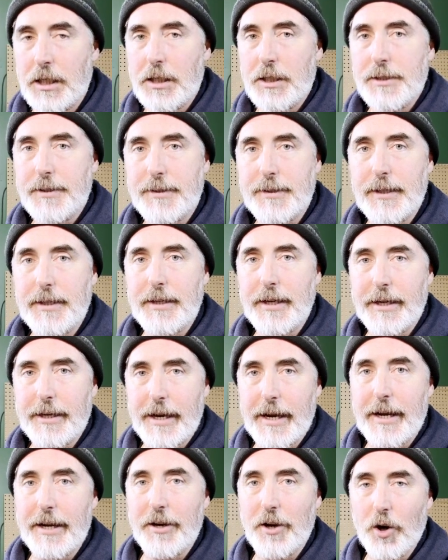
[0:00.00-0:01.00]
seat it,
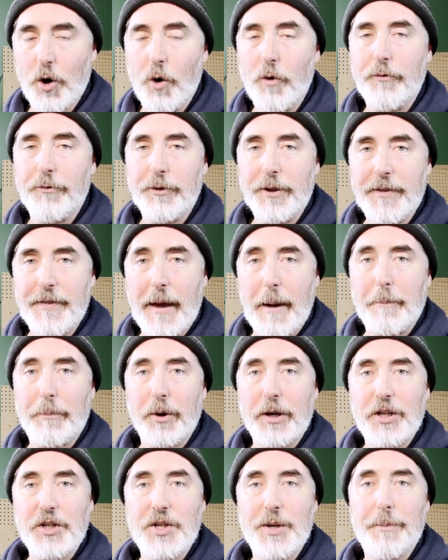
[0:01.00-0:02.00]
and hopefully that
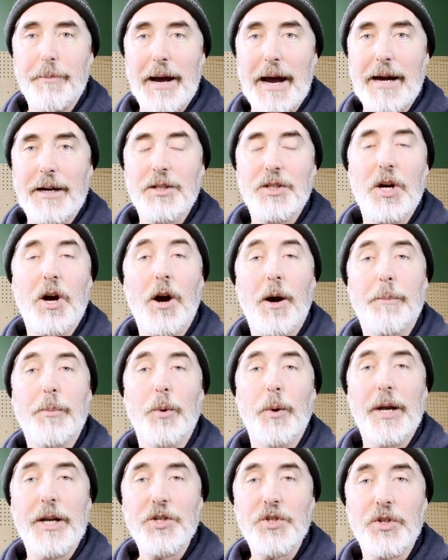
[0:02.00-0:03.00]
brings you back to
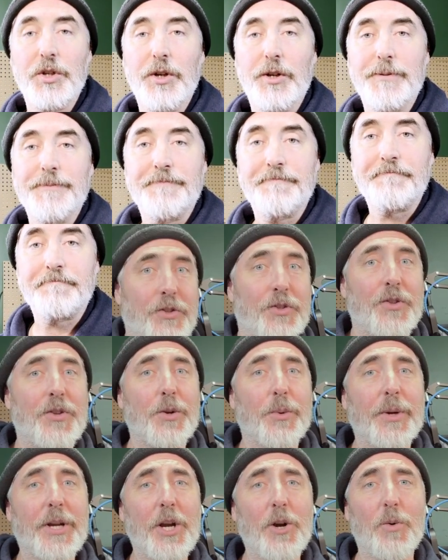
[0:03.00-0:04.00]
operational. So
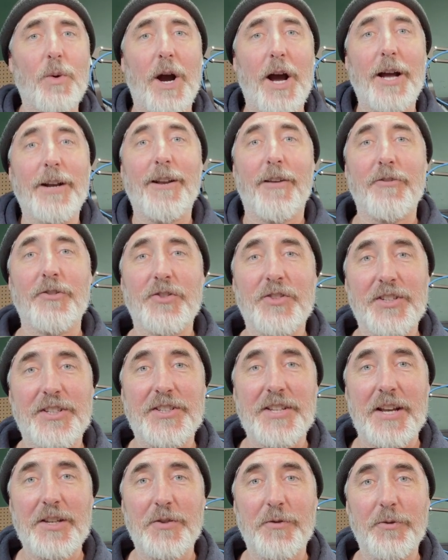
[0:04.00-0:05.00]
there we go, another
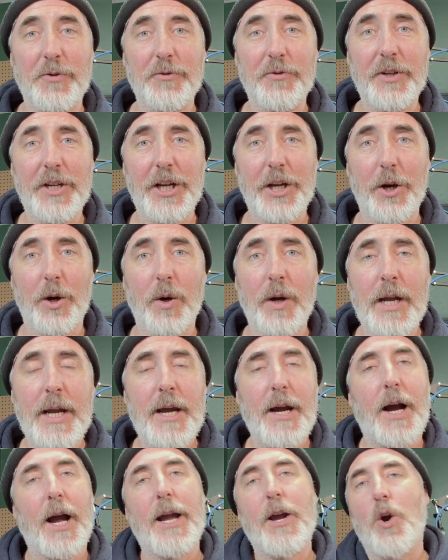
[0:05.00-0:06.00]
successful video.
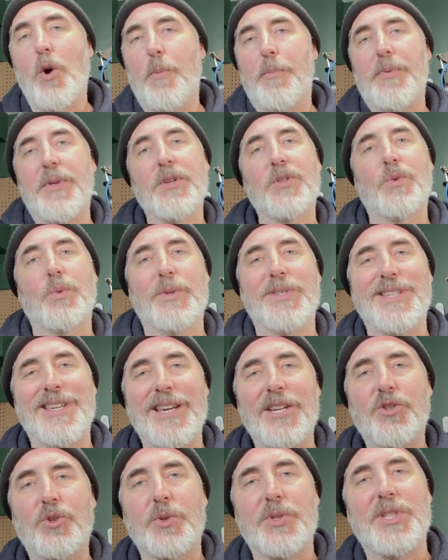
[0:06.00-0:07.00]
I hope this was
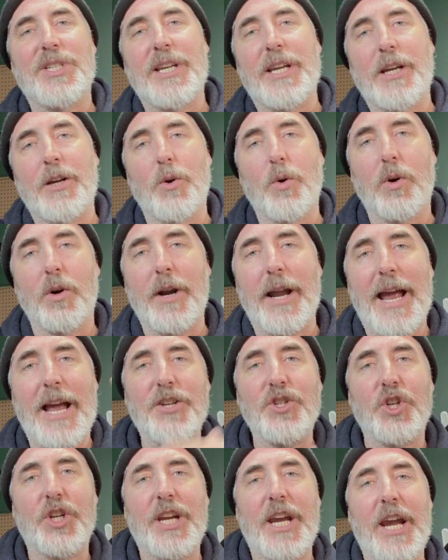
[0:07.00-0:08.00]
interesting or
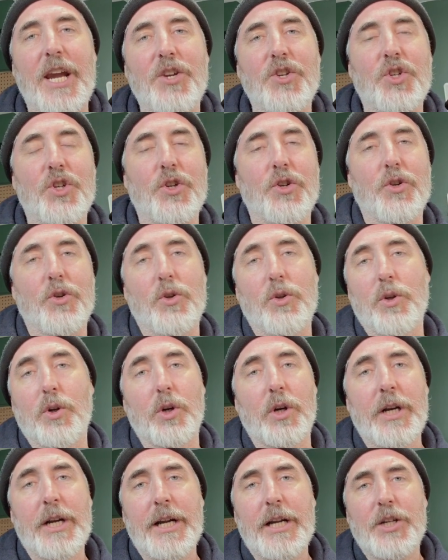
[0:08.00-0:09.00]
educational
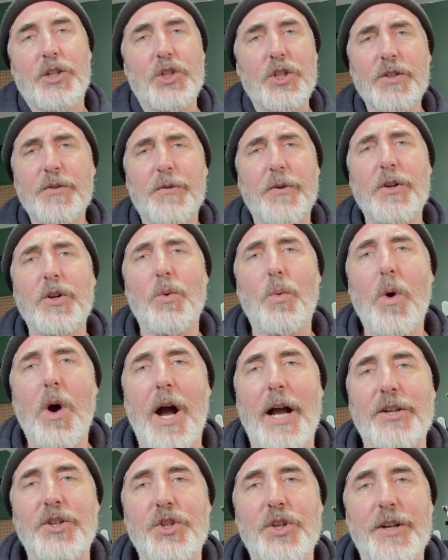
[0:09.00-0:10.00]
or just fun to
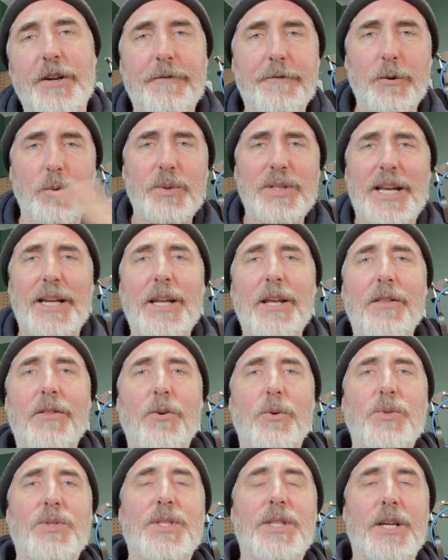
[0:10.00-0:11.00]
watch. And if it was any of
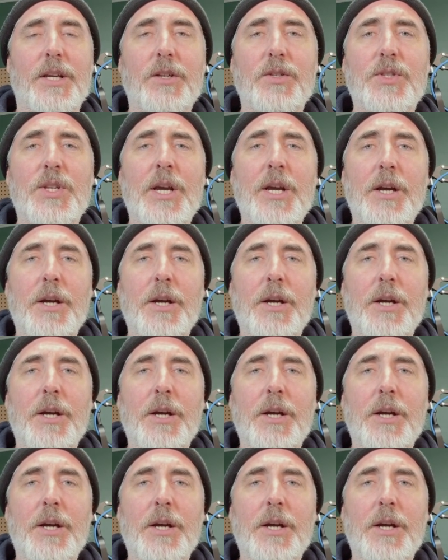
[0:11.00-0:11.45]
those things,